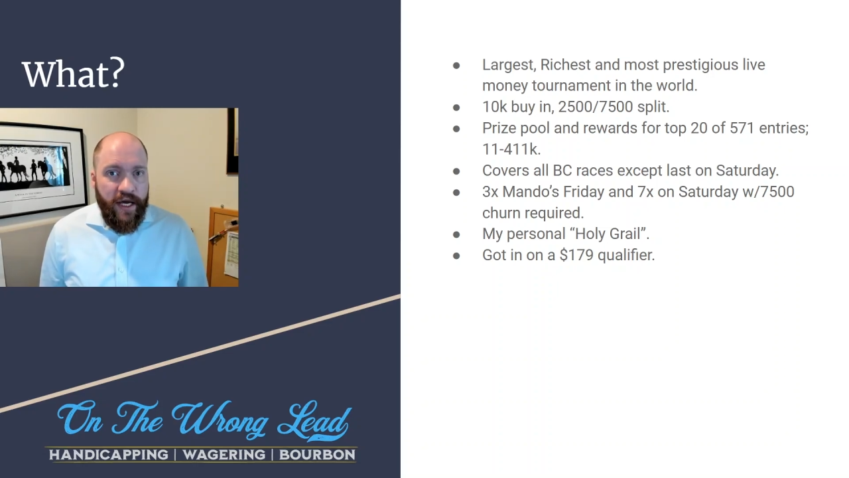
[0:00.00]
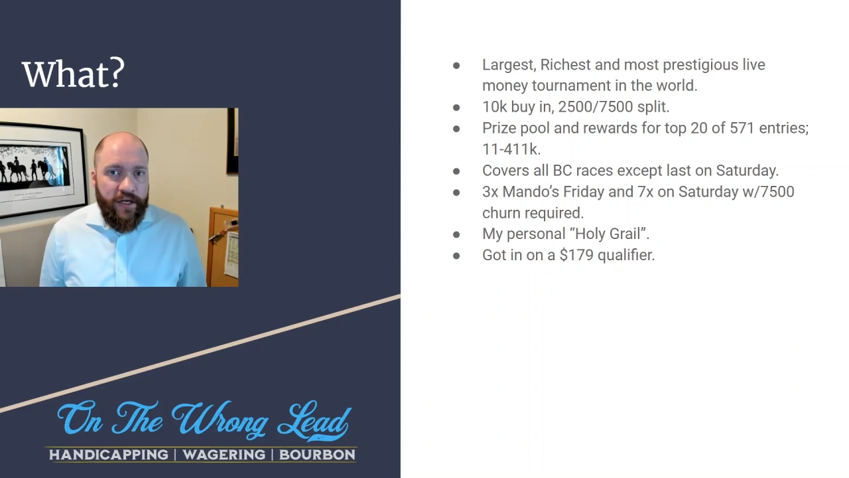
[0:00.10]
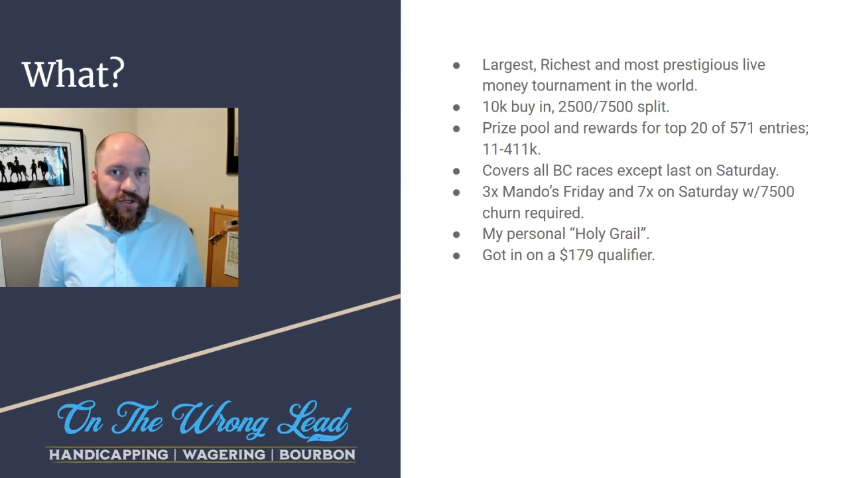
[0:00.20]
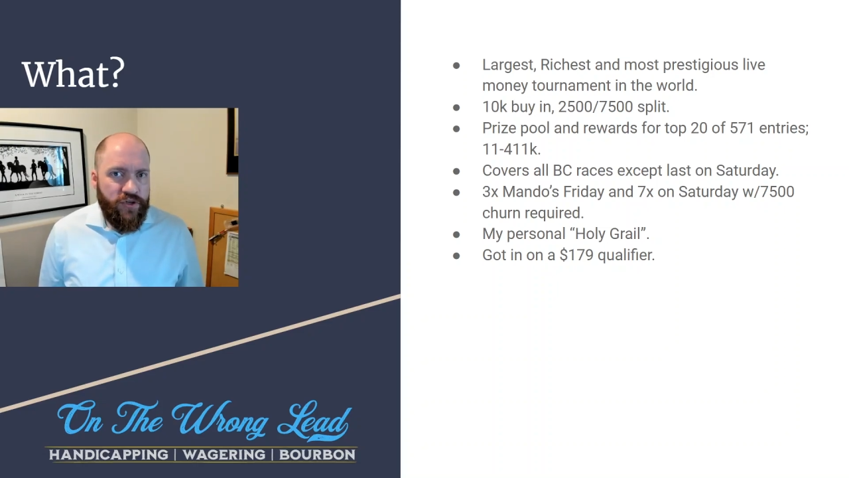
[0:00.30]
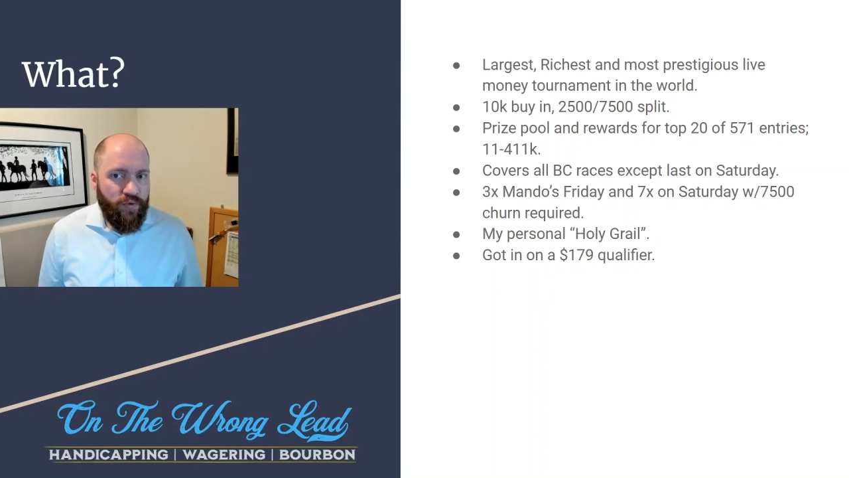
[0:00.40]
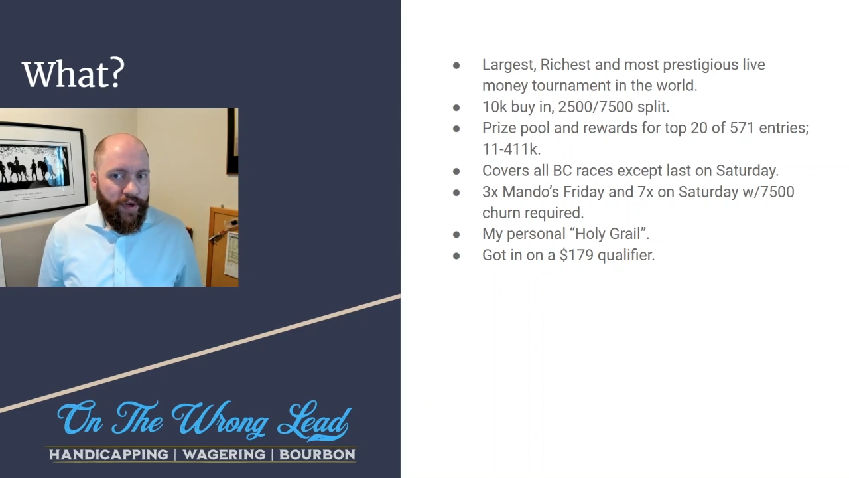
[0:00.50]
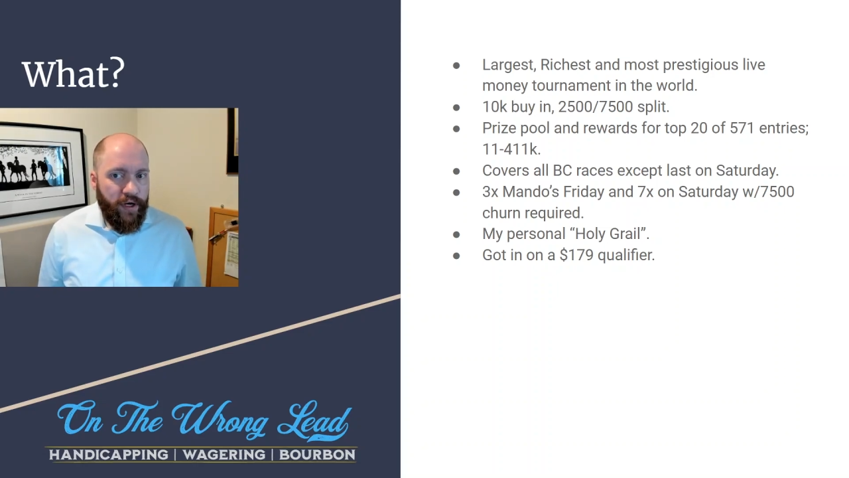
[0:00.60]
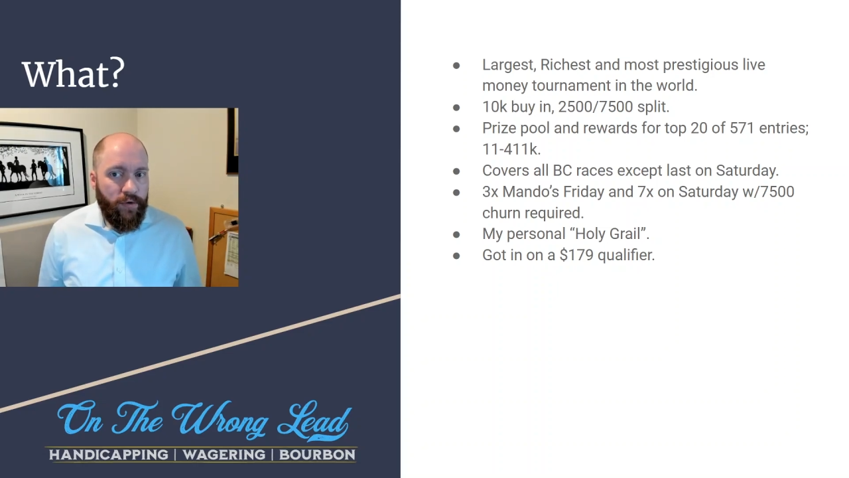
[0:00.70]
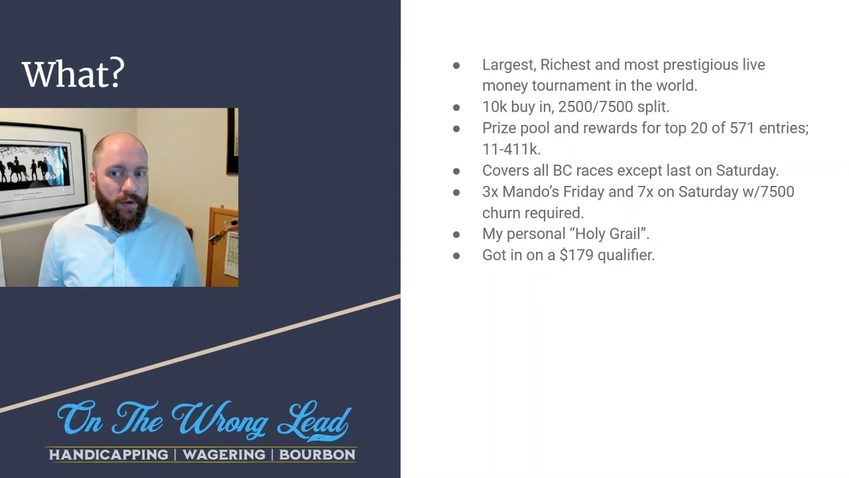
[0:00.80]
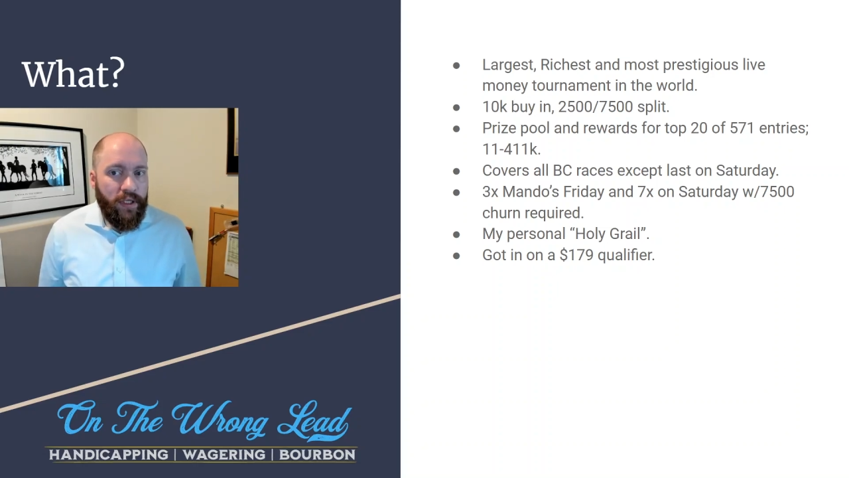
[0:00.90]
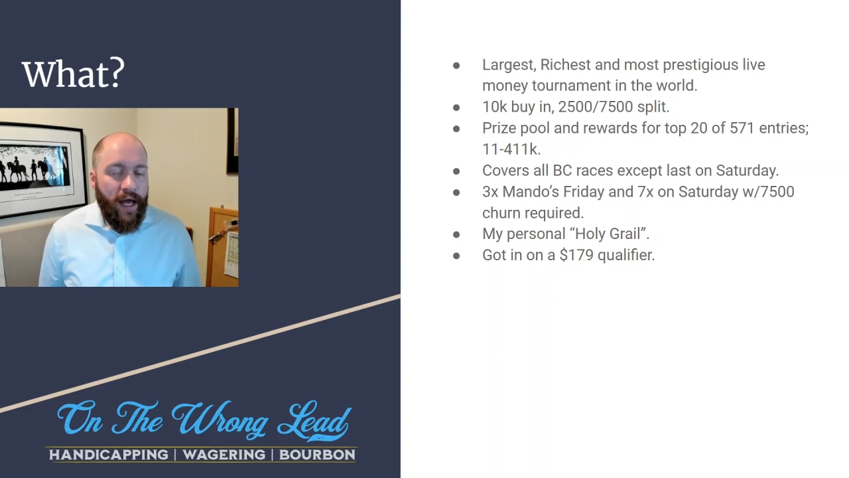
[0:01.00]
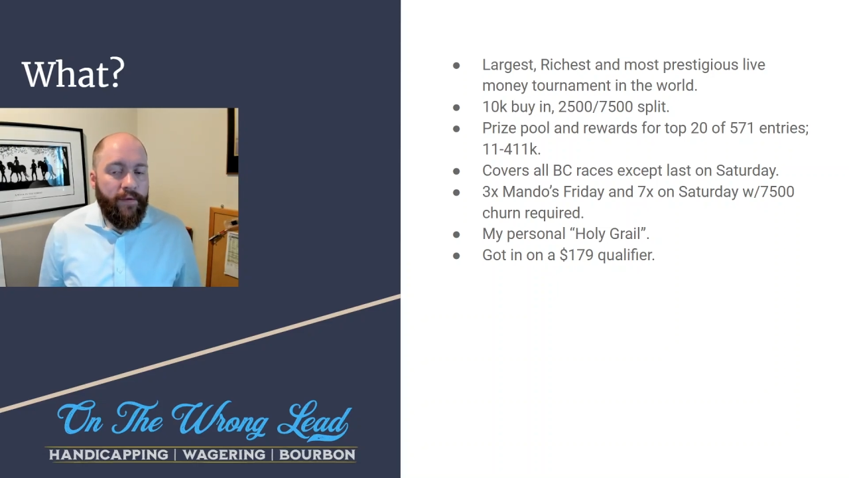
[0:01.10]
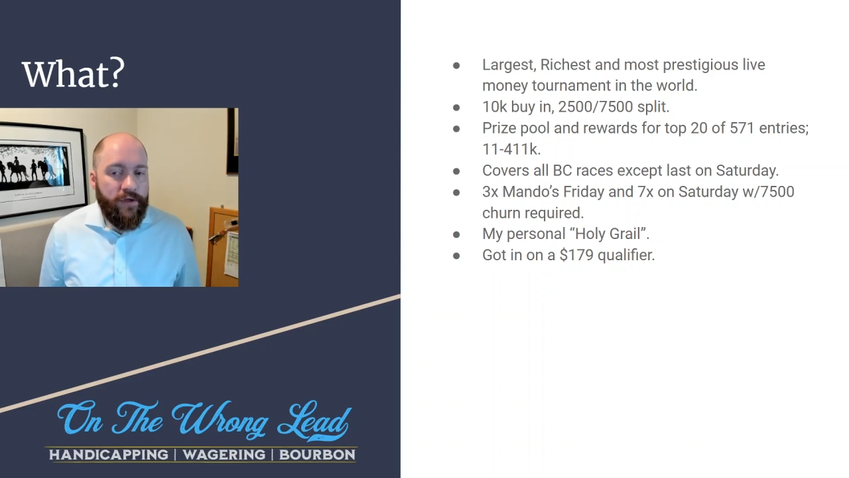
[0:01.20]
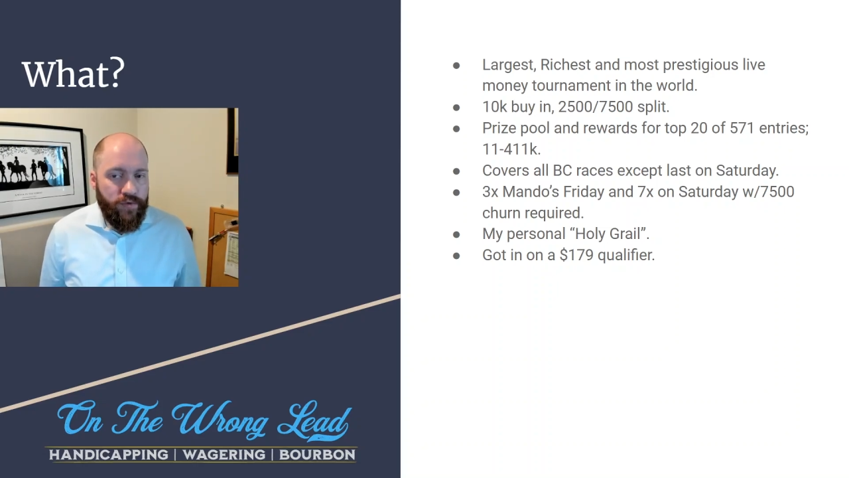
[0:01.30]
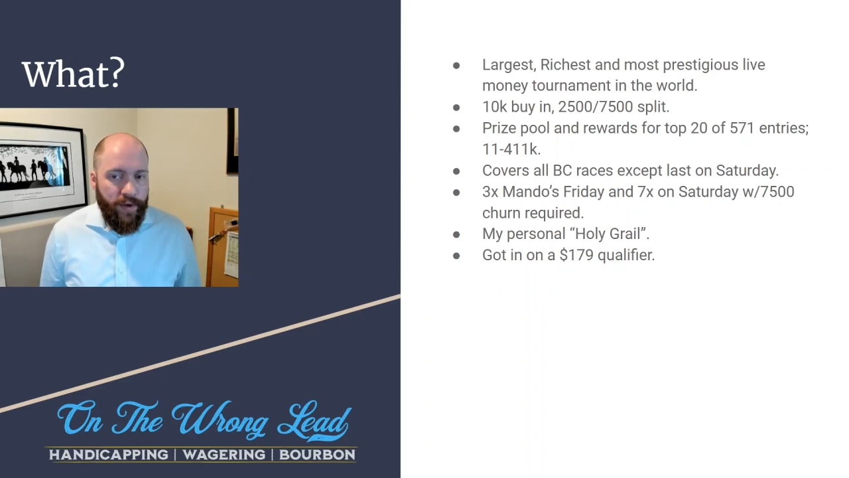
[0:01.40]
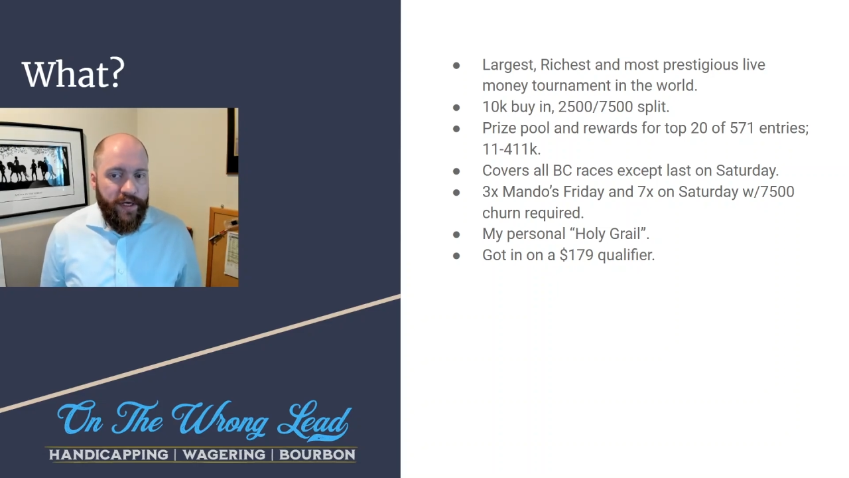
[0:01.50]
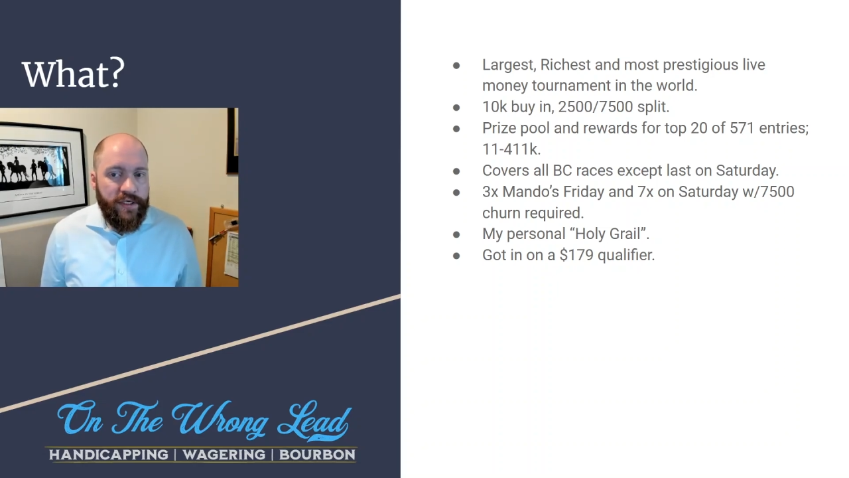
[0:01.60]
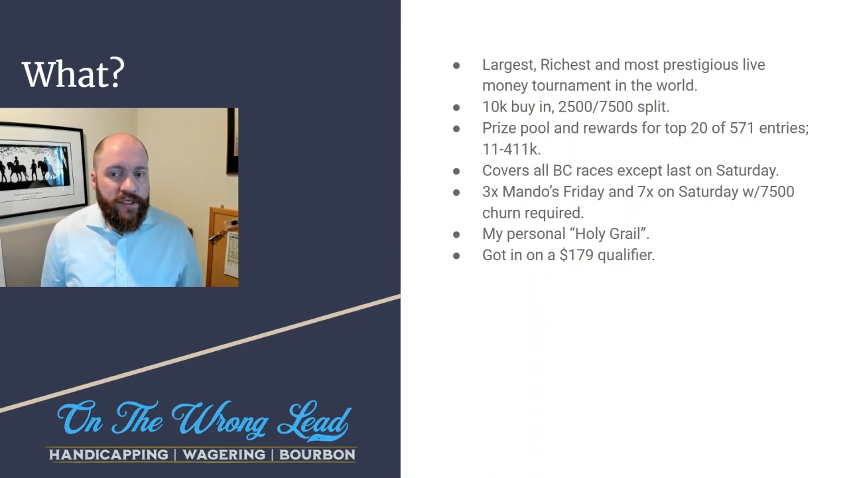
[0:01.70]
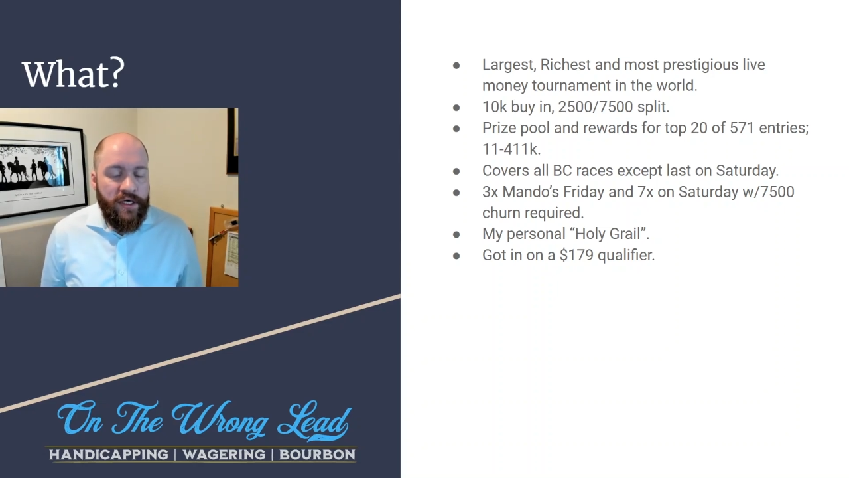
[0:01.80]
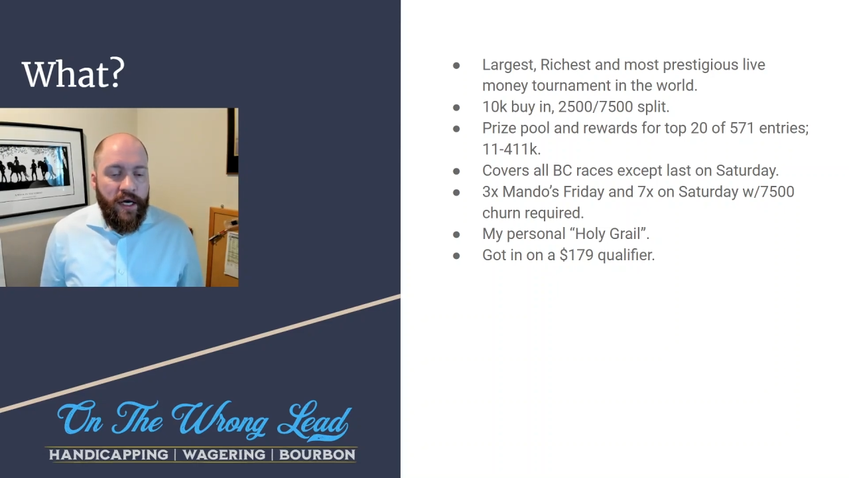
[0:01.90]
It's just a regular allowance
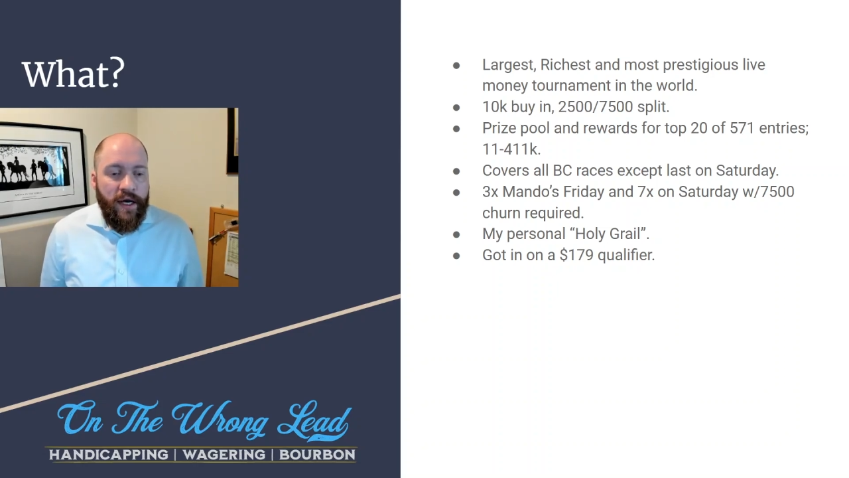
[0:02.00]
race